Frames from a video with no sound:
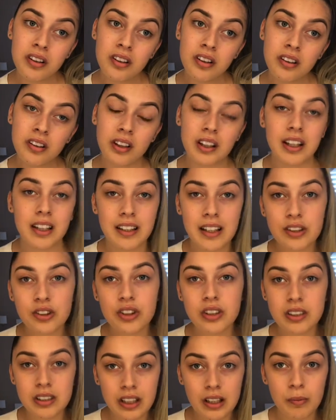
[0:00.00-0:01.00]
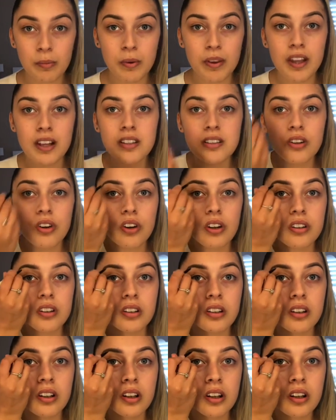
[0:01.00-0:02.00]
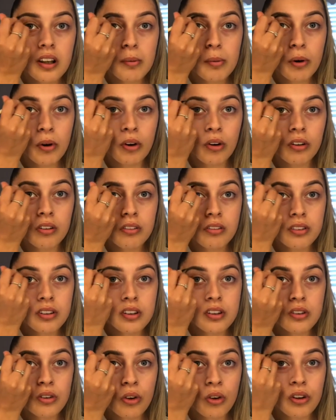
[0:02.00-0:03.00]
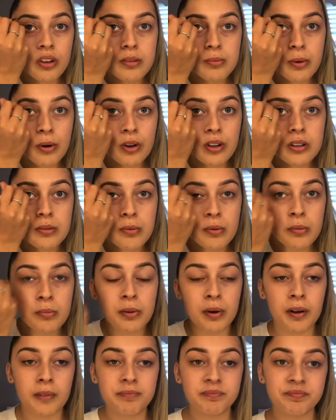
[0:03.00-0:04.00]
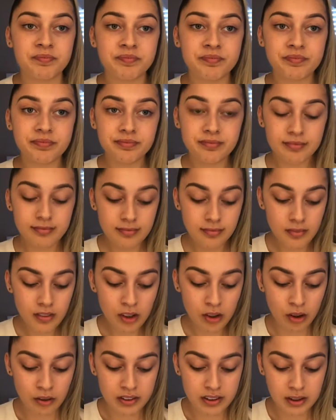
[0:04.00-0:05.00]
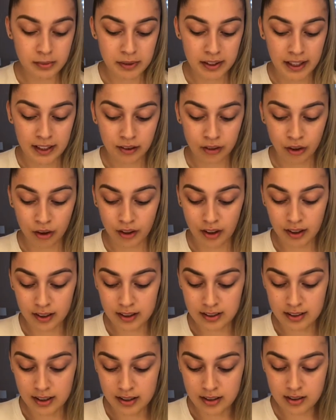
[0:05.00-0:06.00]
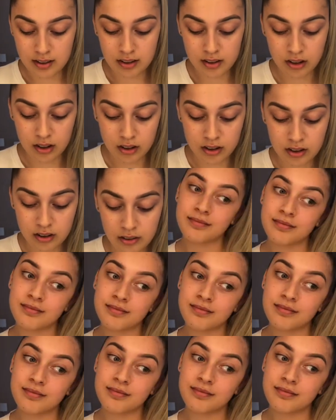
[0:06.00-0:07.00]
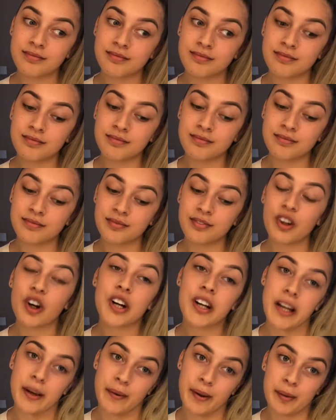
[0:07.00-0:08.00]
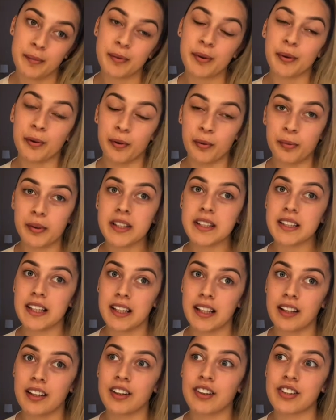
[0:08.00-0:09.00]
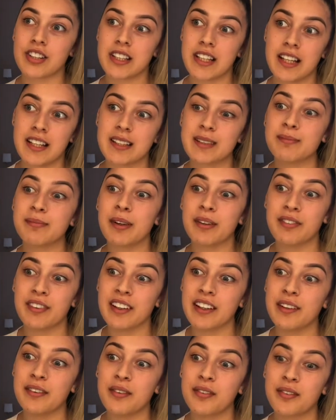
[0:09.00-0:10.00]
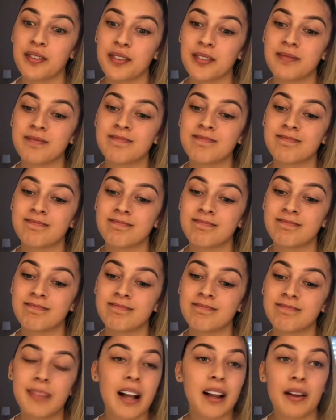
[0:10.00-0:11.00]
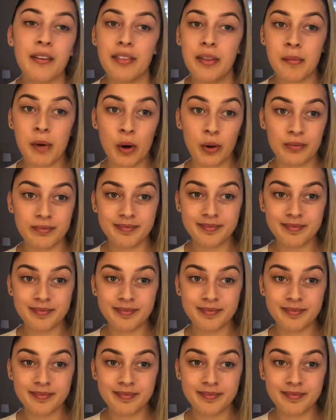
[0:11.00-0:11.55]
Like, could I just sleep with this on, keep it on for as long as possible? But obviously we can't do that because that's disgusting. For now, I'd probably say that Kirsty is my fave. I love them all.